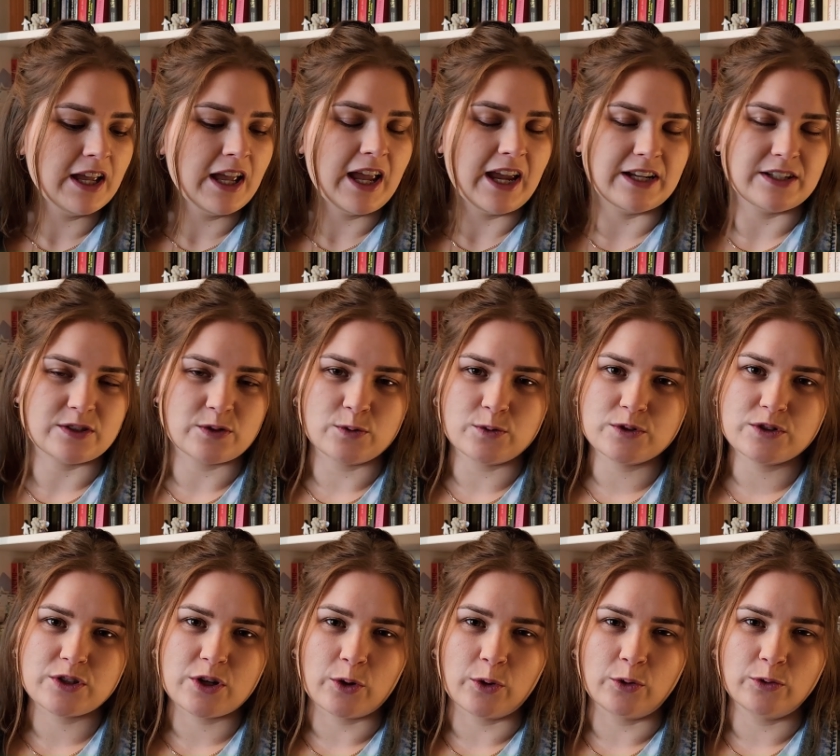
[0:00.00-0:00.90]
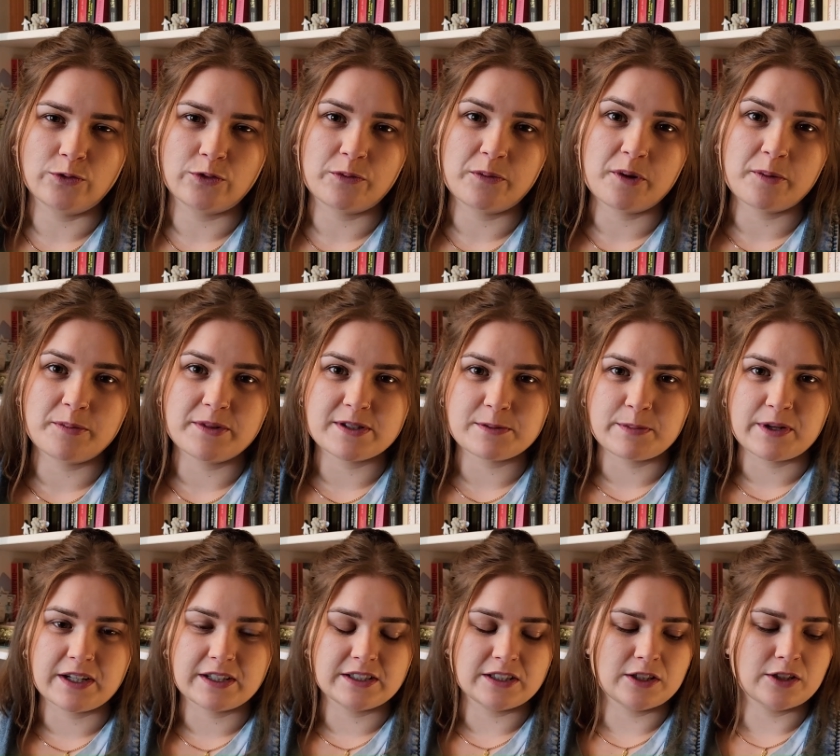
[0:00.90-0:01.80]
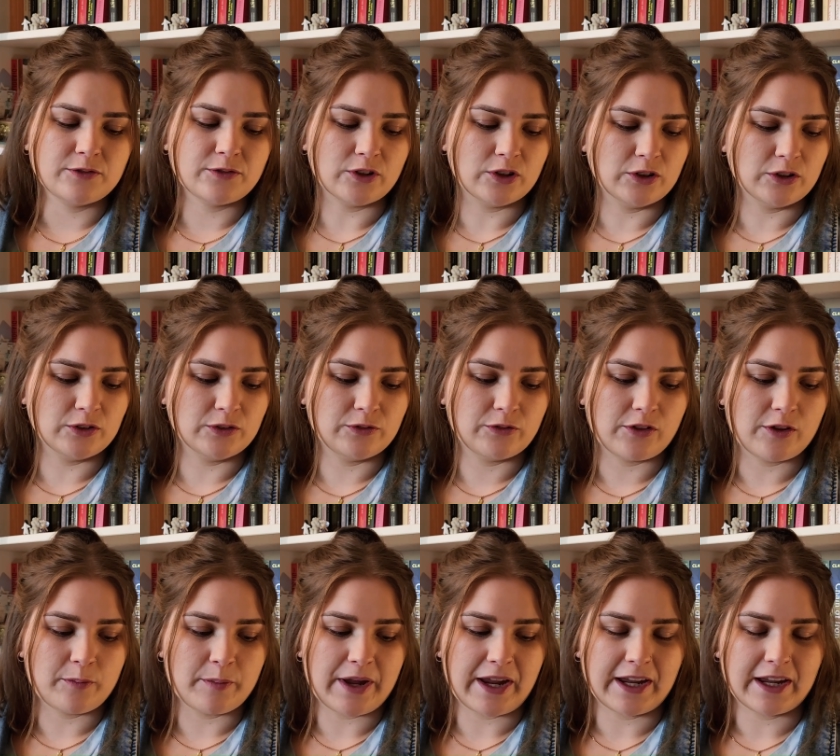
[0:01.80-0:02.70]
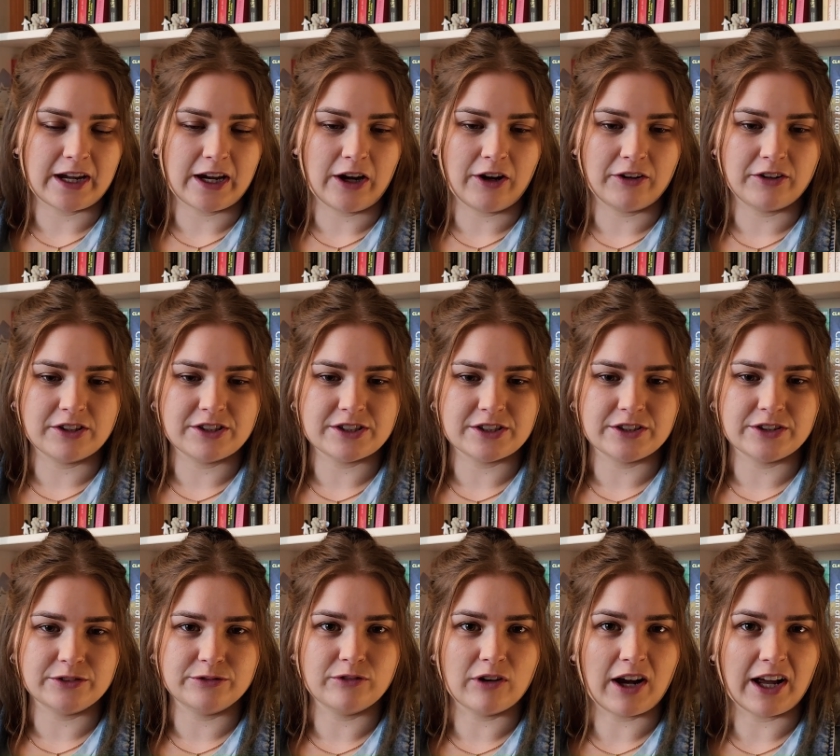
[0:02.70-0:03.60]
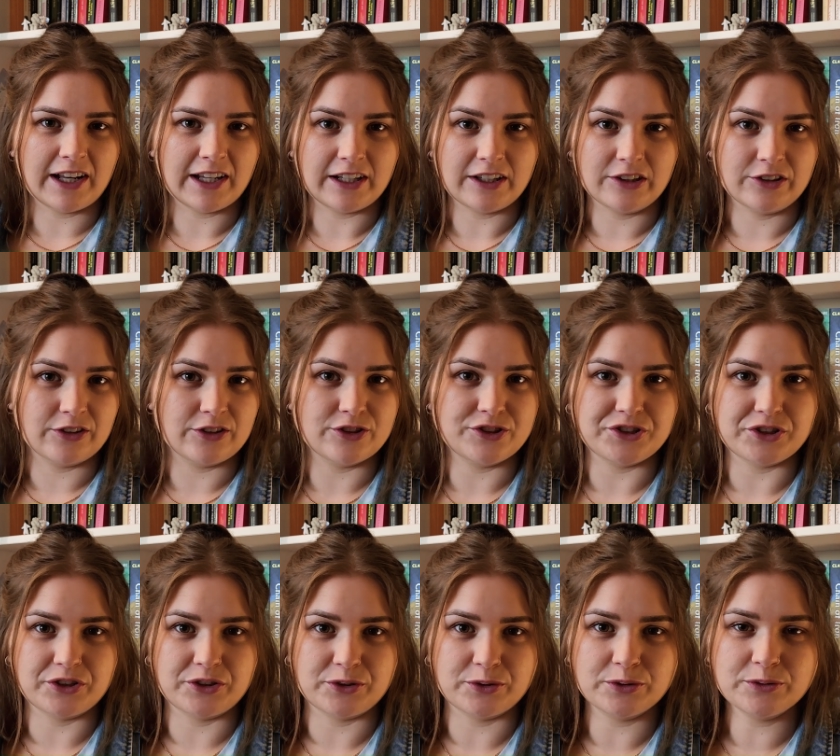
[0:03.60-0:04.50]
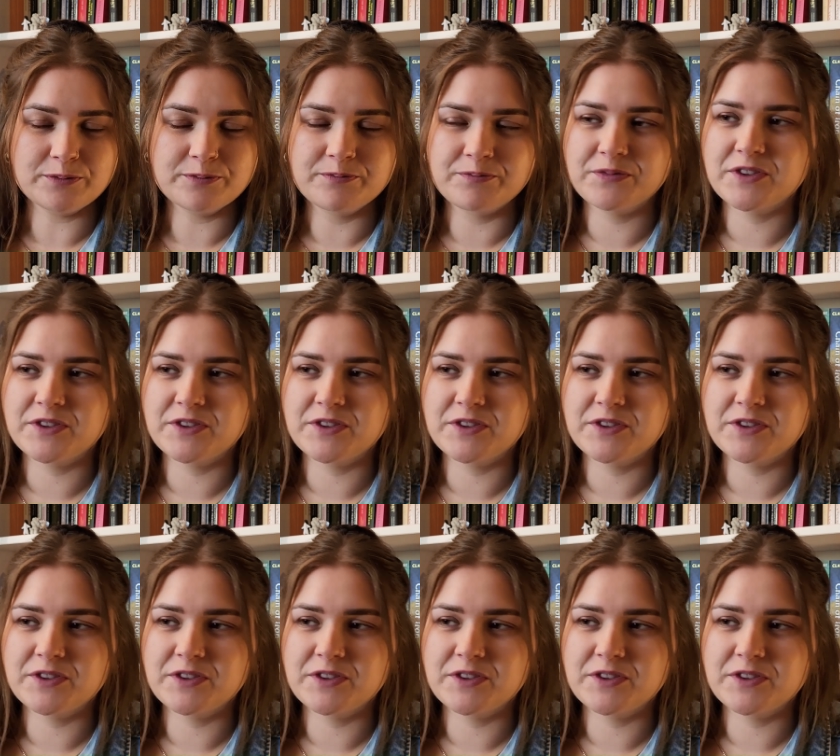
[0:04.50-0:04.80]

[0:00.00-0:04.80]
it's all told from the perspective of the main character writing in her journal.